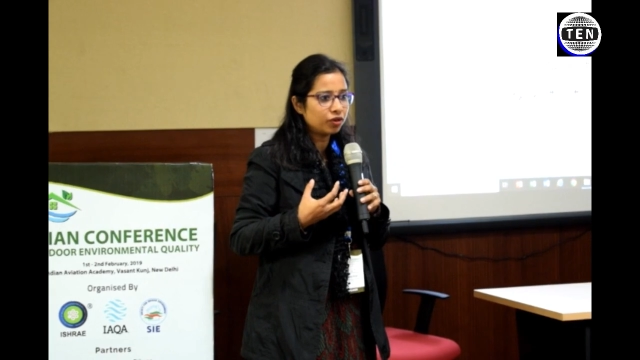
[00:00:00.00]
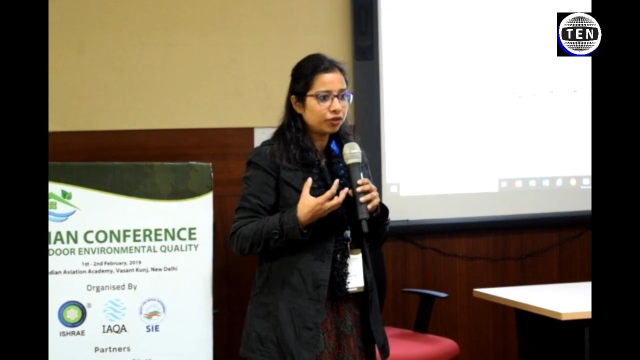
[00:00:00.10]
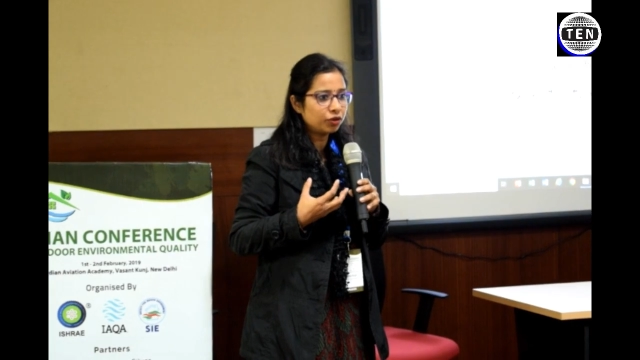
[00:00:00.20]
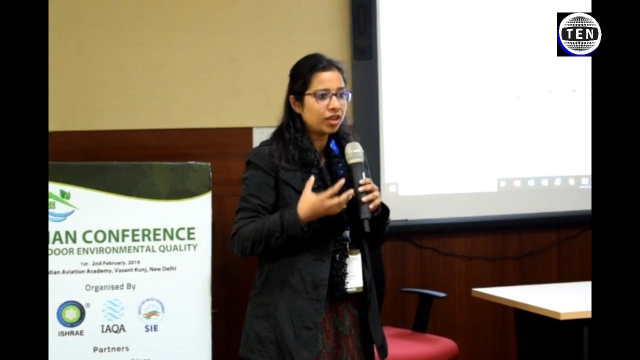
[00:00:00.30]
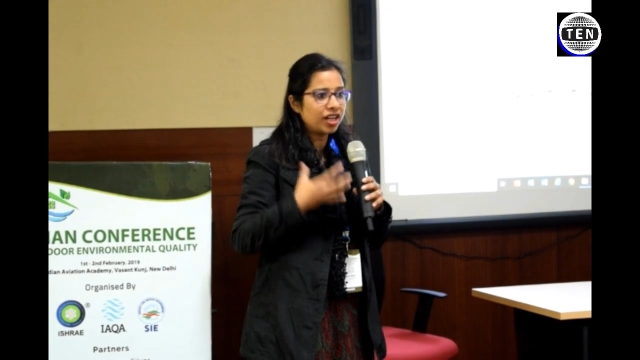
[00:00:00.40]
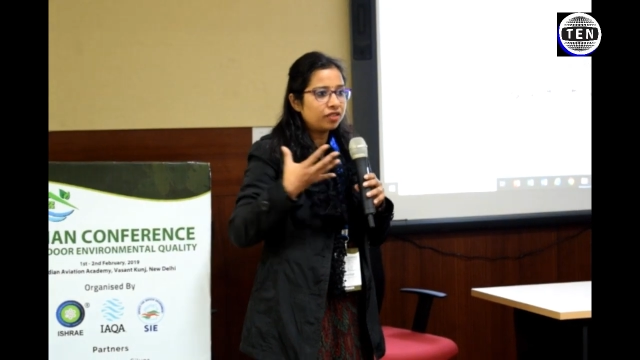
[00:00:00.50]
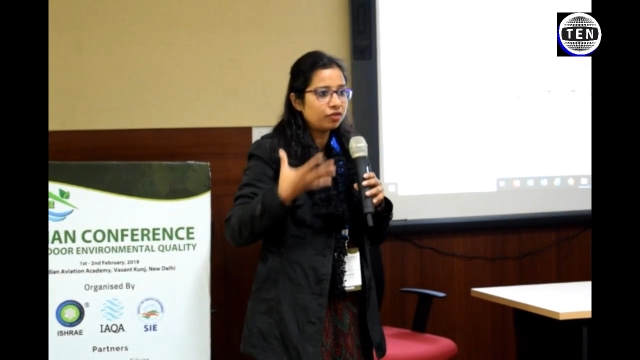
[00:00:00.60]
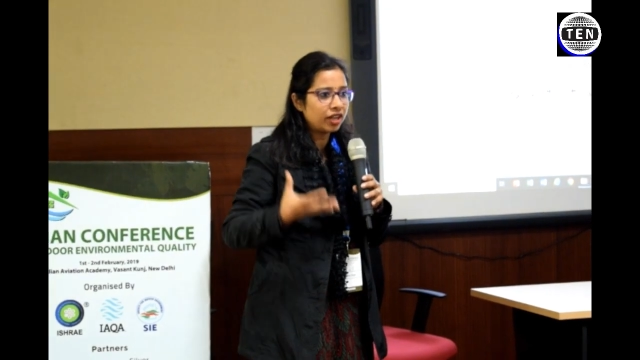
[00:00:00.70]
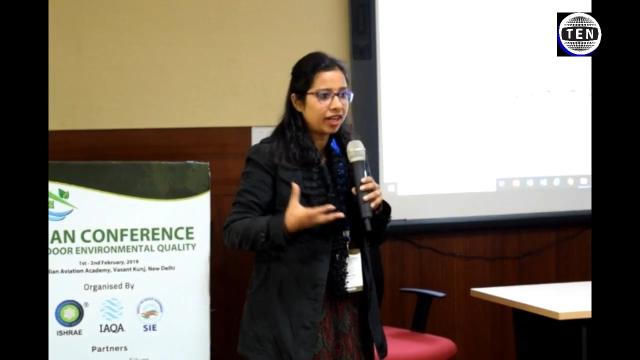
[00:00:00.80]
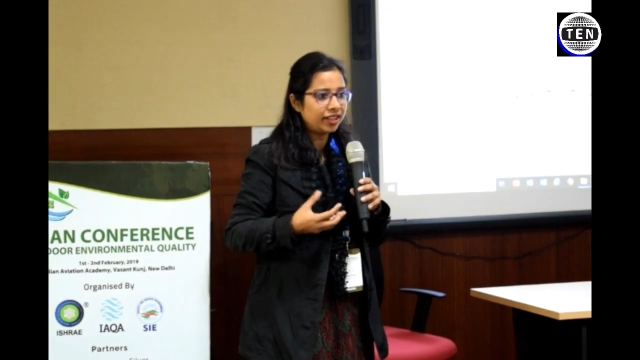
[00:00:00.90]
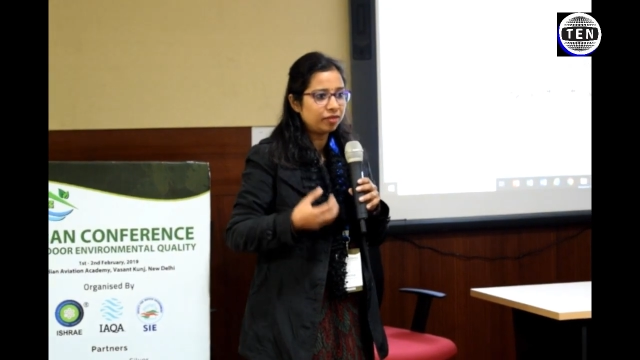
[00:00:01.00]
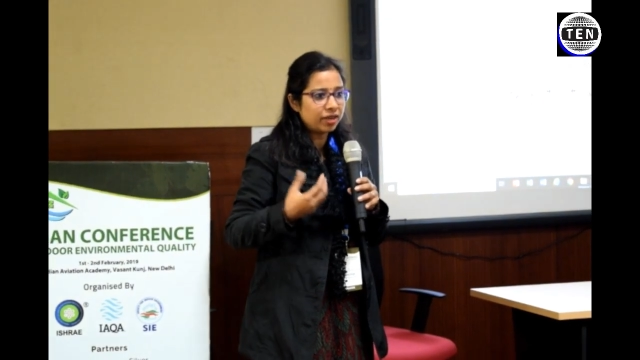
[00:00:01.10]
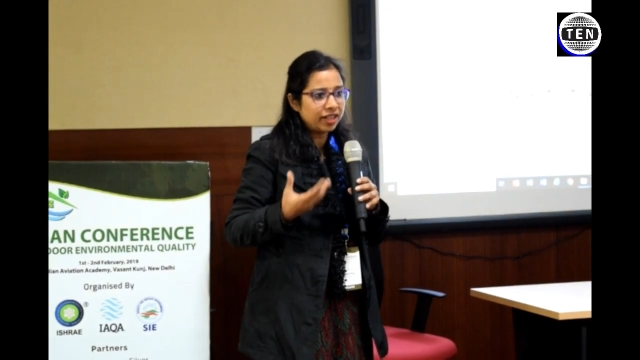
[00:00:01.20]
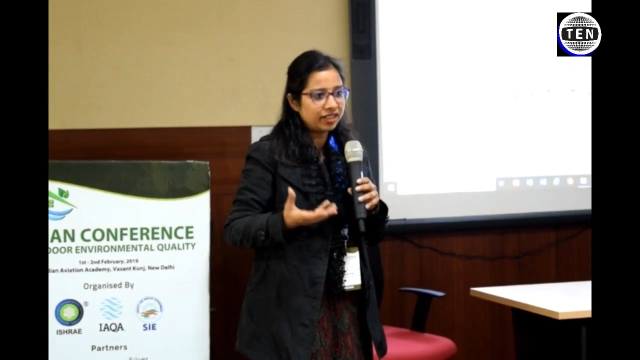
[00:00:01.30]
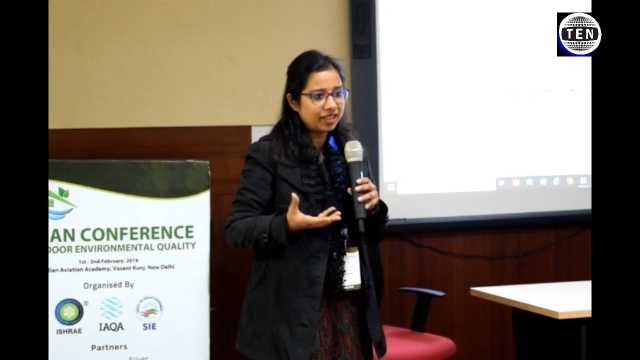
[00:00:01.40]
of you know colorful light and
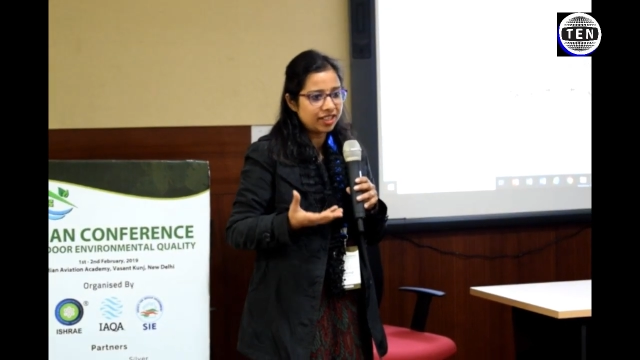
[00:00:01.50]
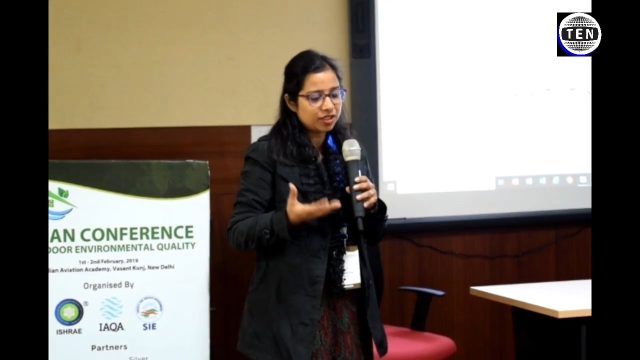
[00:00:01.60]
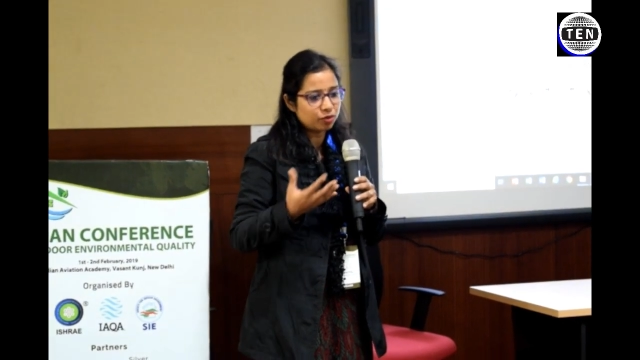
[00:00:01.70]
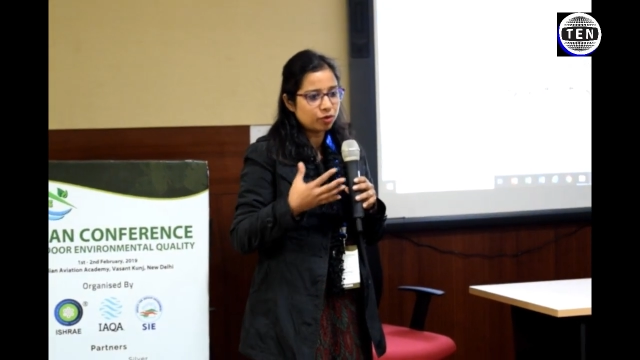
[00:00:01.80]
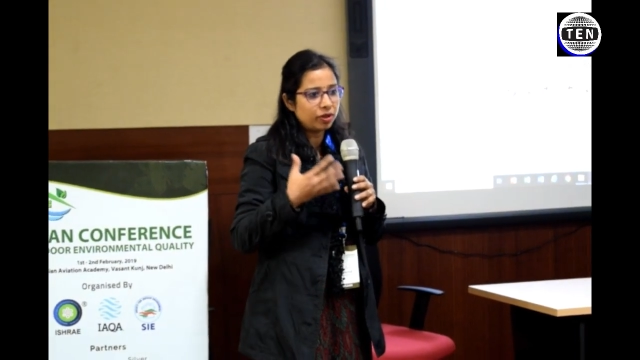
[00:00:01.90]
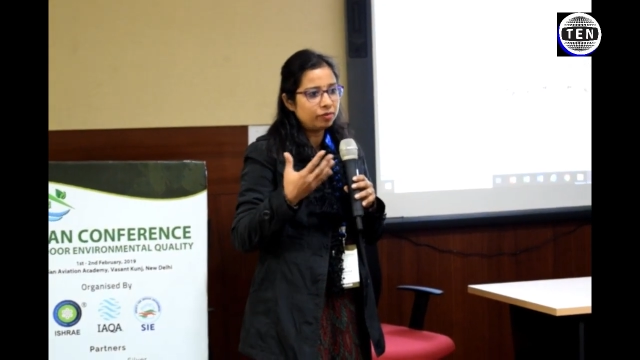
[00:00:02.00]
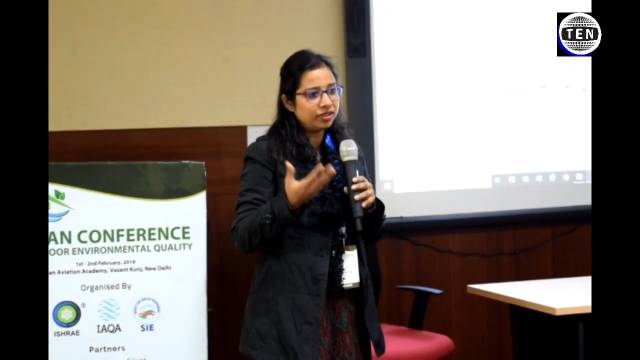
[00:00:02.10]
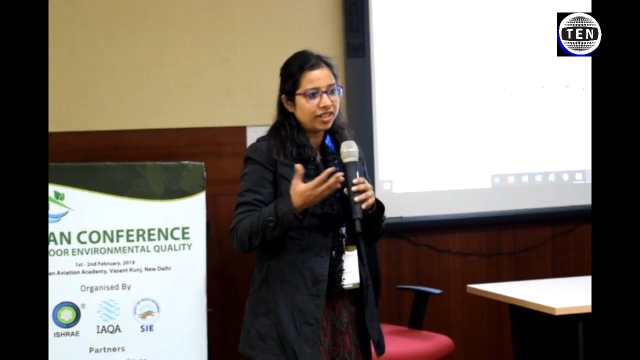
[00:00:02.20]
brighter light so probably